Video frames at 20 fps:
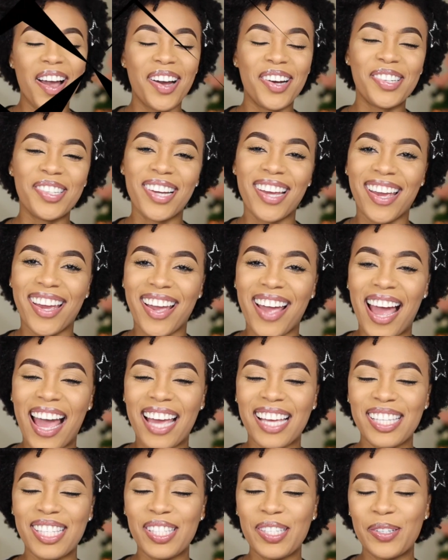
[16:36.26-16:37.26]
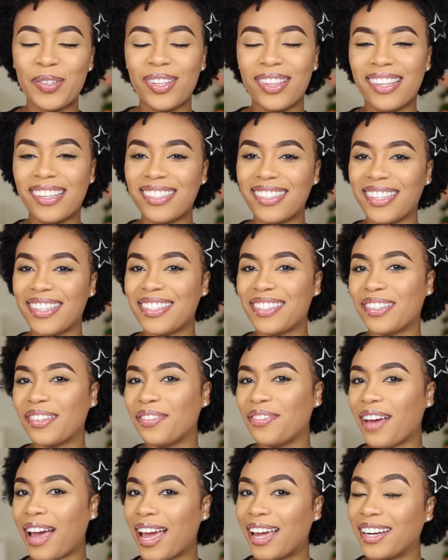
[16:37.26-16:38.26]
Okay guys, so this is the
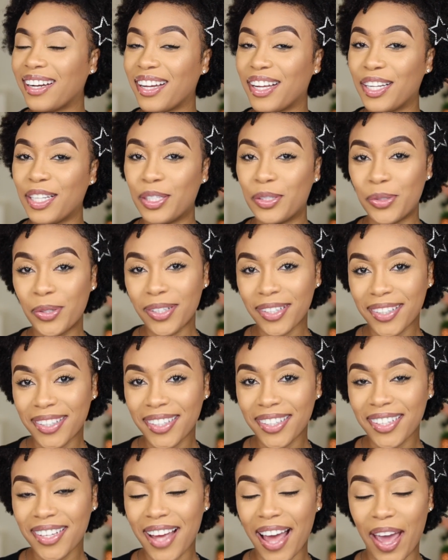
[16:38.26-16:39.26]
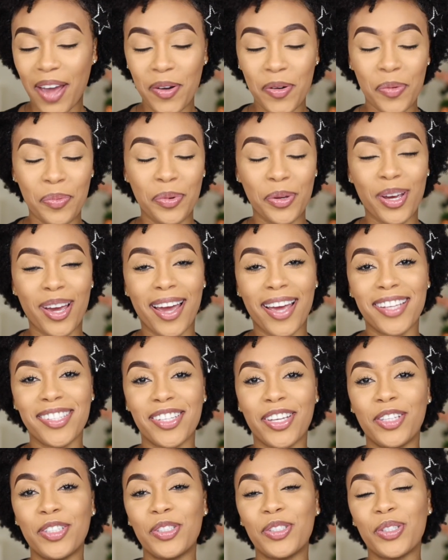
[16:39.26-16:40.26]
final look. I hope you guys
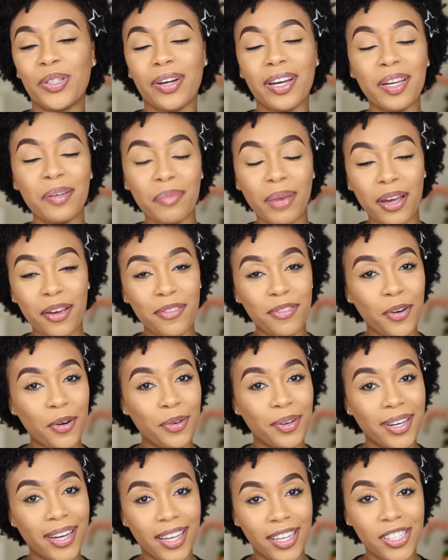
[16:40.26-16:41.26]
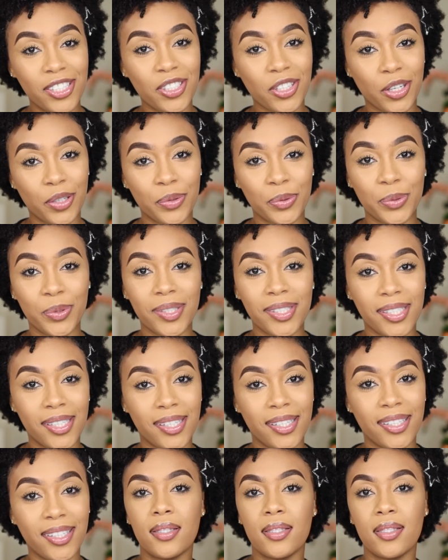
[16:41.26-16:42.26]
enjoyed my foundation
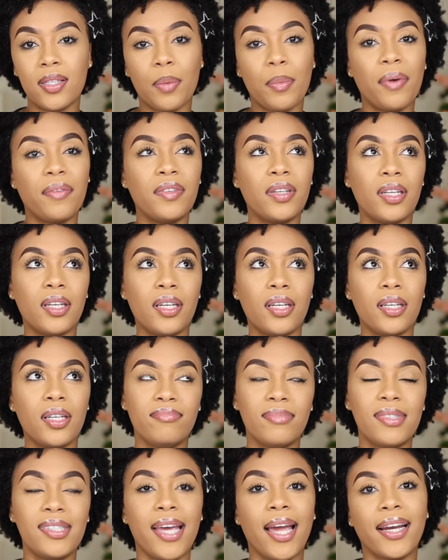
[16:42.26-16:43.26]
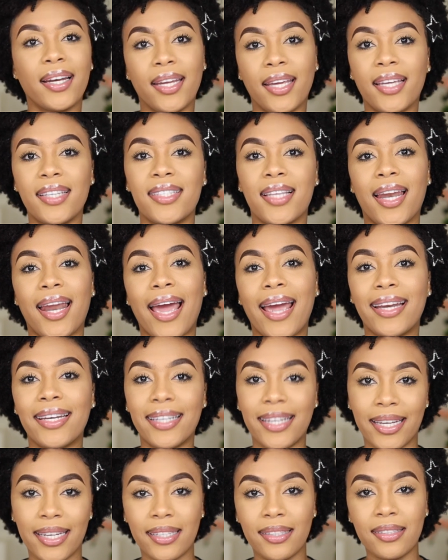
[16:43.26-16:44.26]
routine. Some of the techniques that I
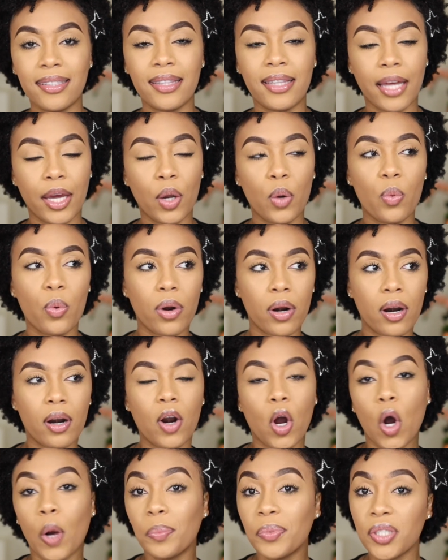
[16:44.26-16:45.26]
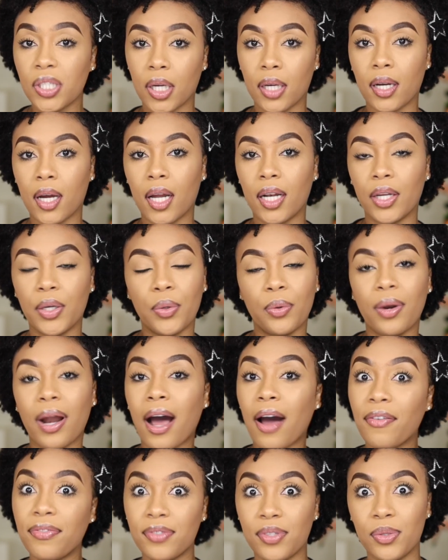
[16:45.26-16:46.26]
did, they were optional. You don't
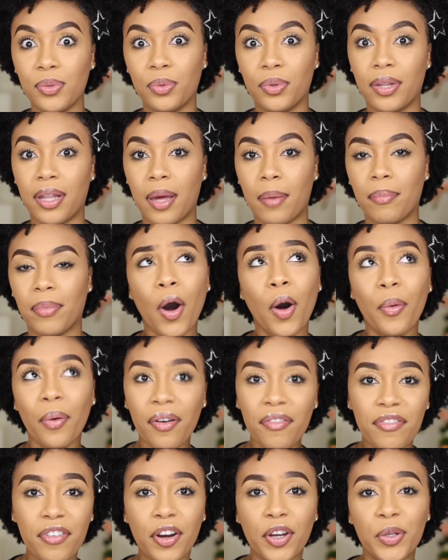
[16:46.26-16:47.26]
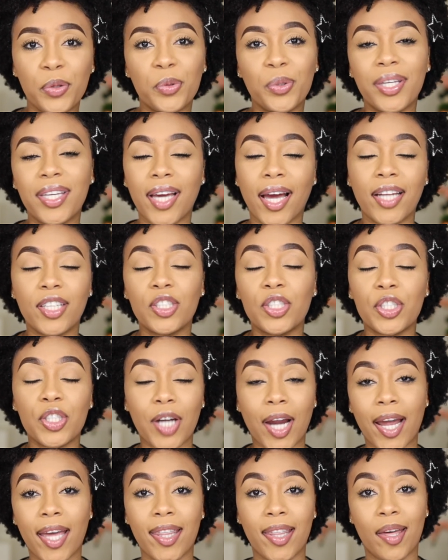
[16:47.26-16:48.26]
have to do them. However, you can
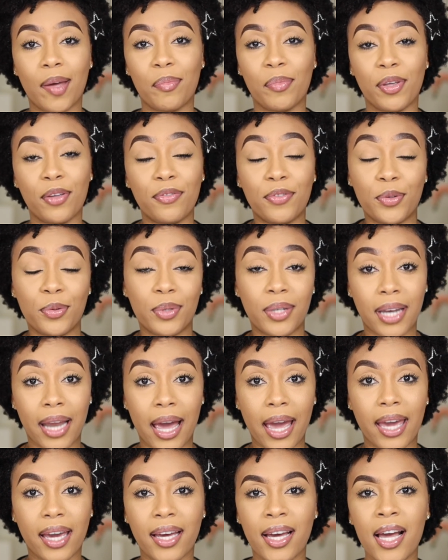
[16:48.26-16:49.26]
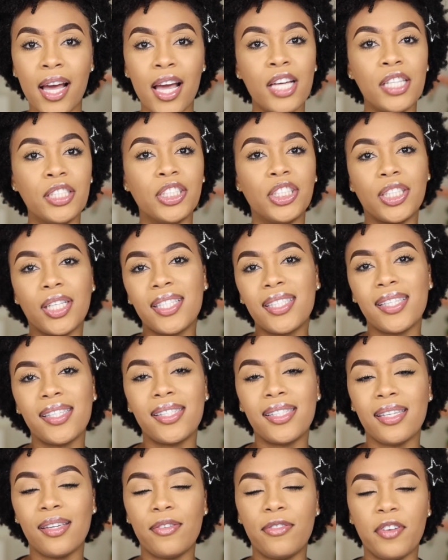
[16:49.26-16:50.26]
try them if you like, just to
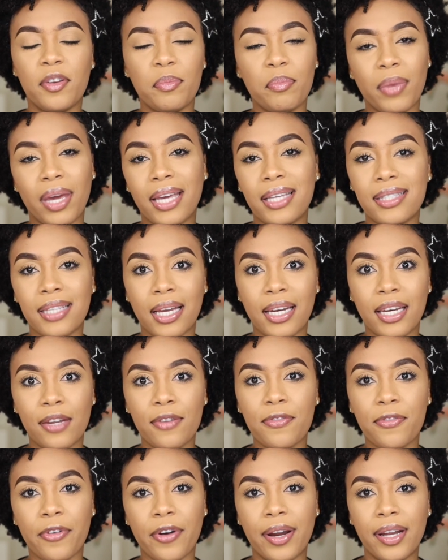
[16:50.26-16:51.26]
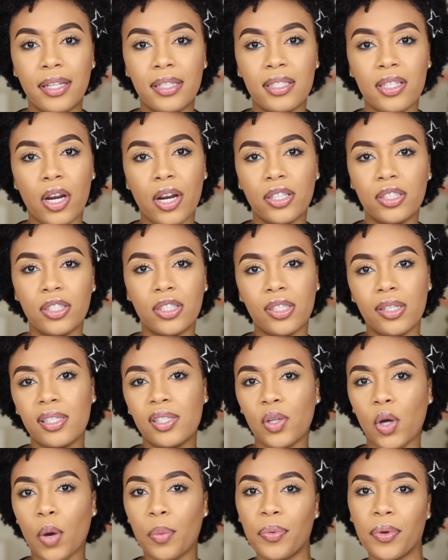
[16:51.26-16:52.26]
see if it makes a difference or to
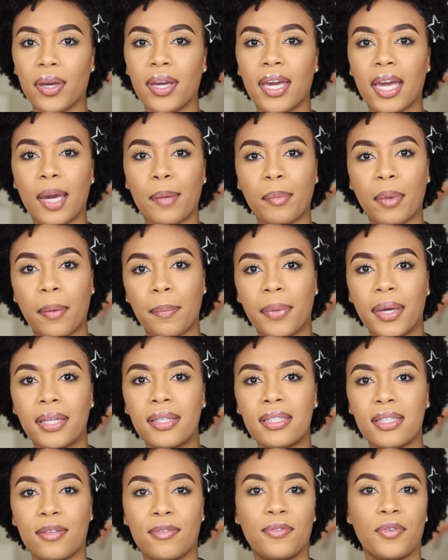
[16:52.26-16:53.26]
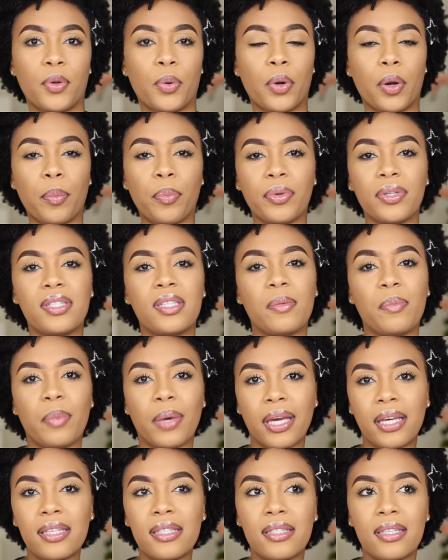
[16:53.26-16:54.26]
just up your game a bit if you are pretty
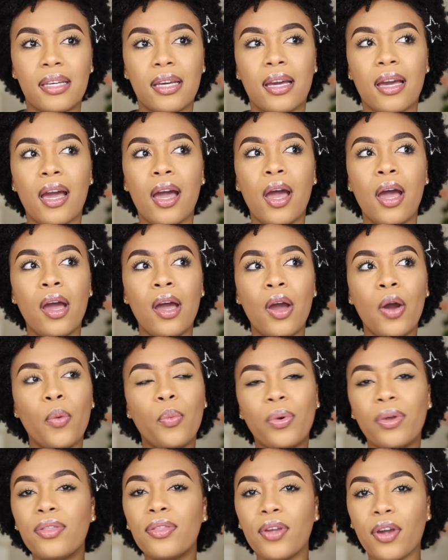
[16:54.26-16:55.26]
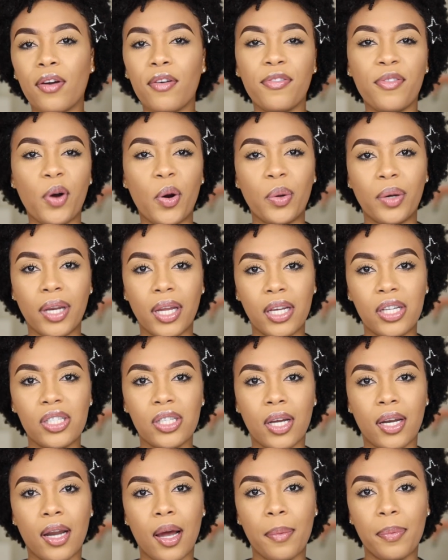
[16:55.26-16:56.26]
basic with your
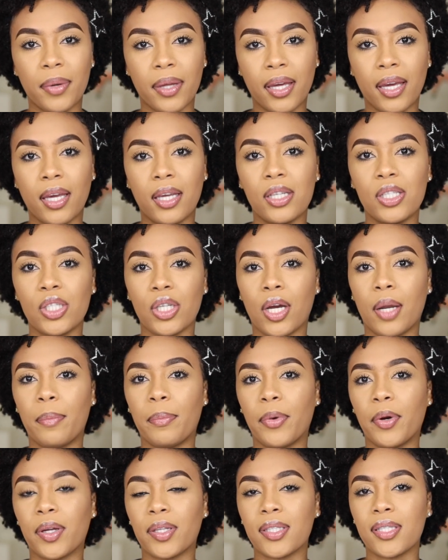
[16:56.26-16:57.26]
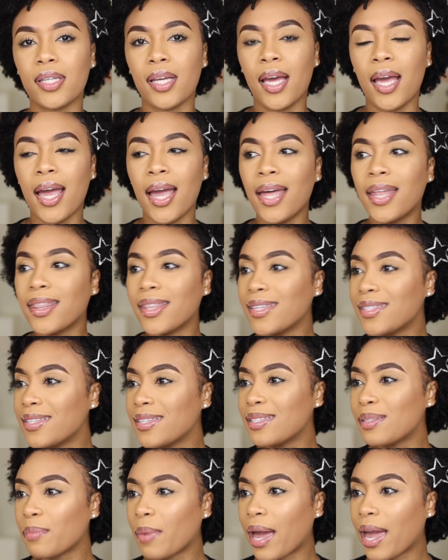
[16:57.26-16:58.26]
foundation application. But this
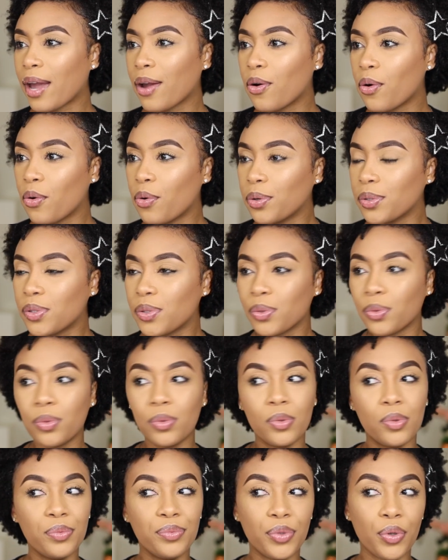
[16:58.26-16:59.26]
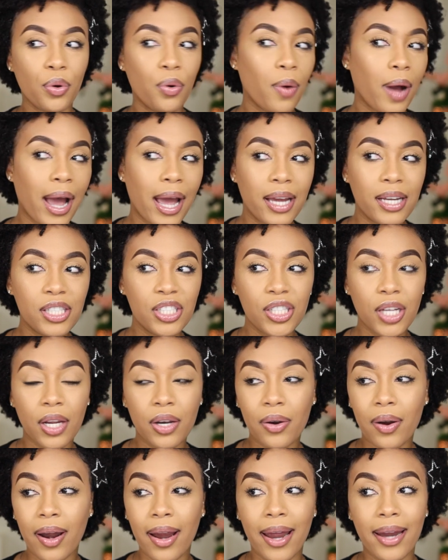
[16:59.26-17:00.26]
is my go-to. No
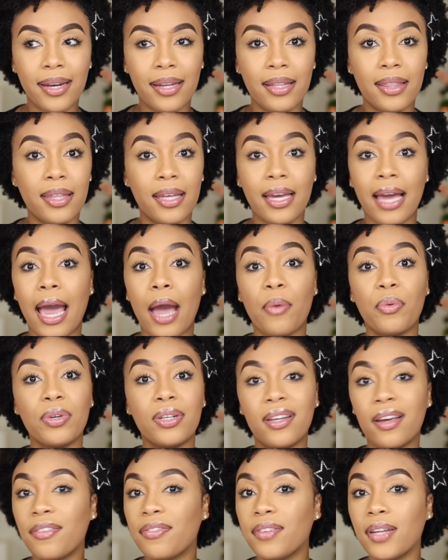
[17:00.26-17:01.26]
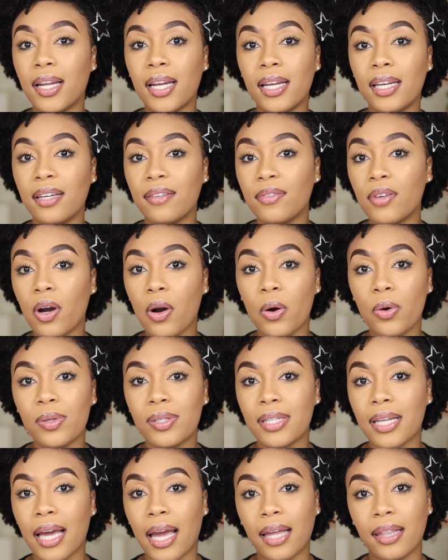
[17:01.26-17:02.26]
eyeshadow or anything. I would definitely leave the
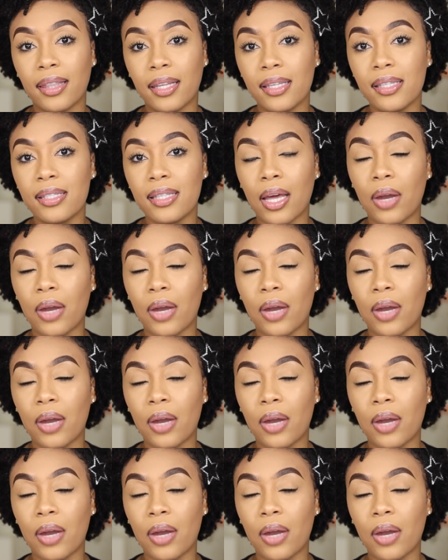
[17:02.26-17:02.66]
house like this.